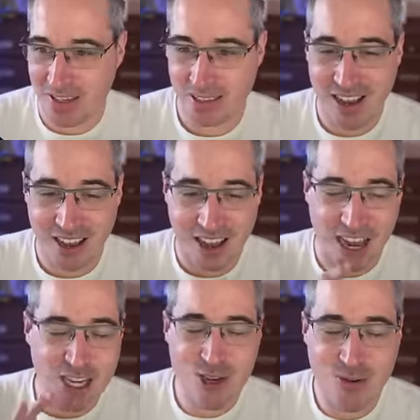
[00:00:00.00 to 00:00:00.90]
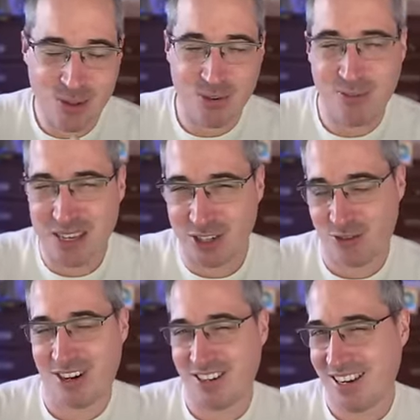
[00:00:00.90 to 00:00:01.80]
that, because I knew there would be a
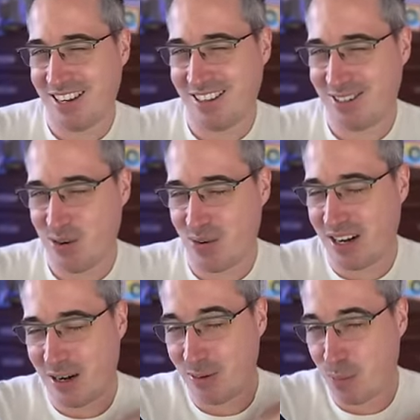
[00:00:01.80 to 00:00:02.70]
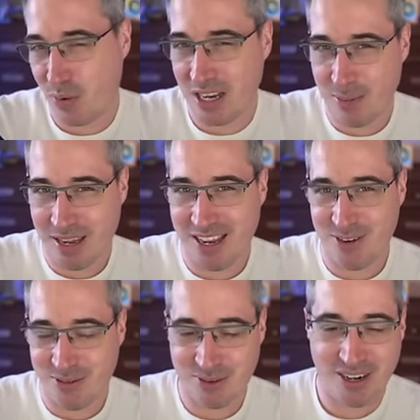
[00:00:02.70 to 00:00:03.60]
trick to getting this to work and I was breaking my
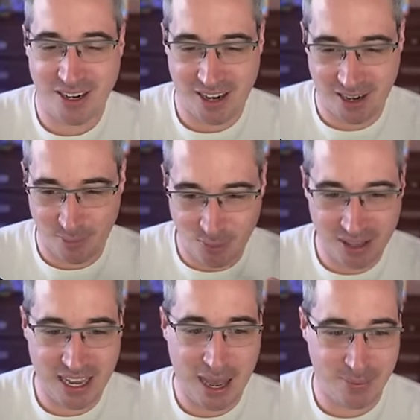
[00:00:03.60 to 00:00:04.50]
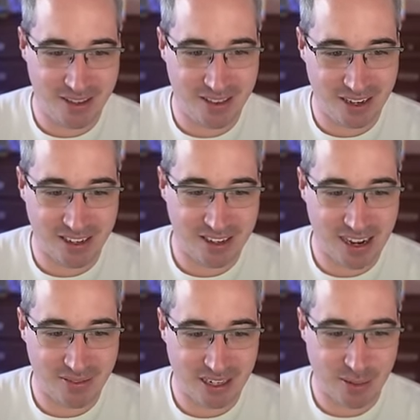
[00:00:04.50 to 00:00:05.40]
head over it. And I'm really happy that I
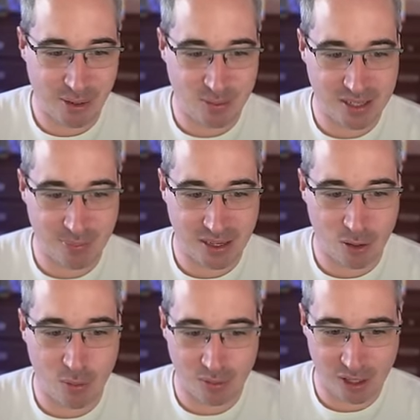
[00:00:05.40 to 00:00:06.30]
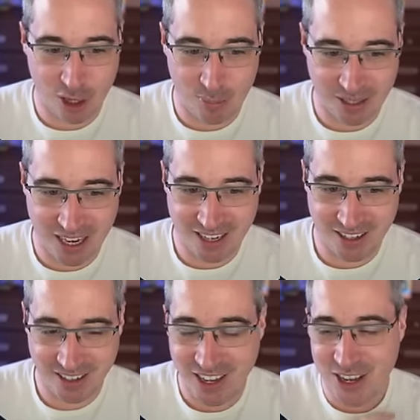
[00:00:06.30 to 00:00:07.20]
didn't have to come in with something overly
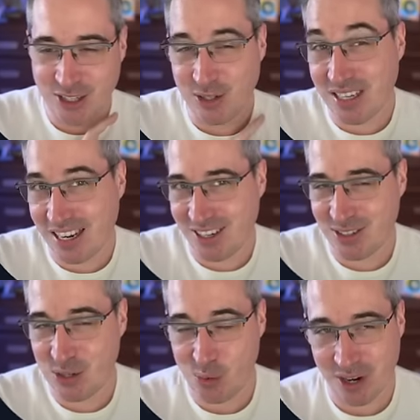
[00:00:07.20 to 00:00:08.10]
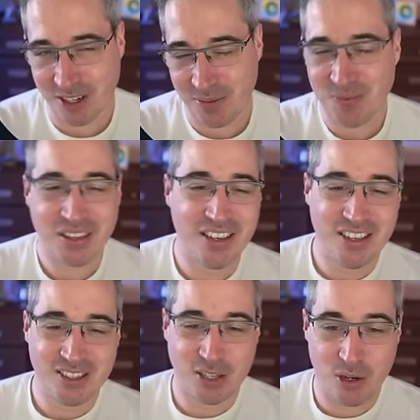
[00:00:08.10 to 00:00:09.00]
complicated to get it to work.
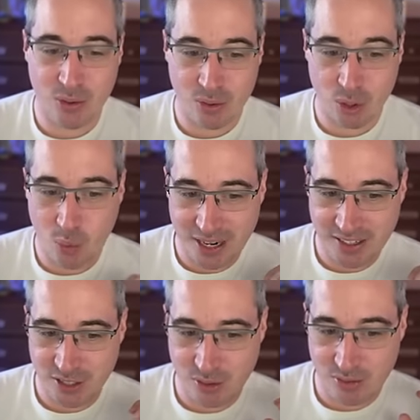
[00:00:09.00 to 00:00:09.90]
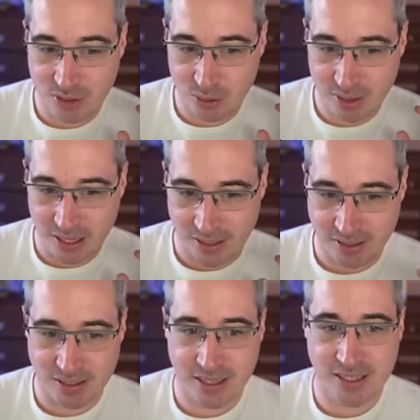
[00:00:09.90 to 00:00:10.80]
So the way to do
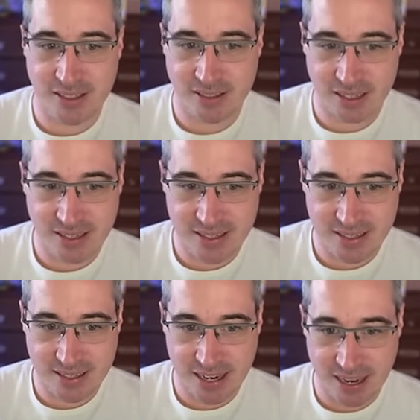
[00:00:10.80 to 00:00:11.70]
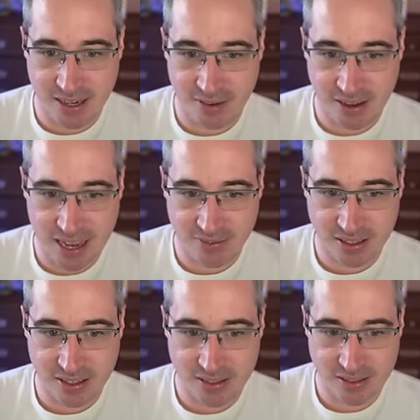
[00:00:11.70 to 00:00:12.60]
this is instead of
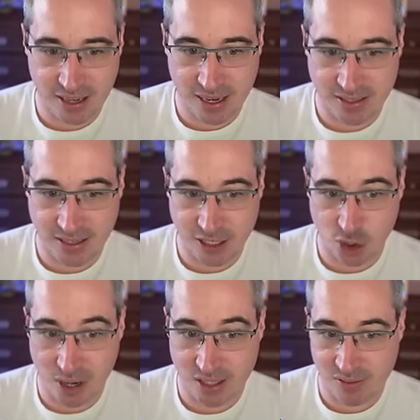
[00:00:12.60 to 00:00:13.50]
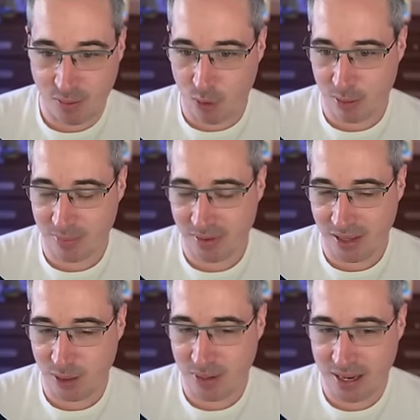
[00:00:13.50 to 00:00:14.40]
having this as a transform
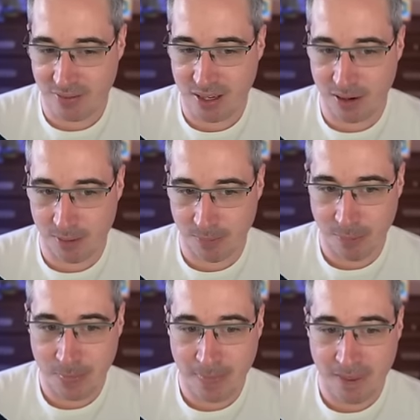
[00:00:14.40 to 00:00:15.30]
like we have here,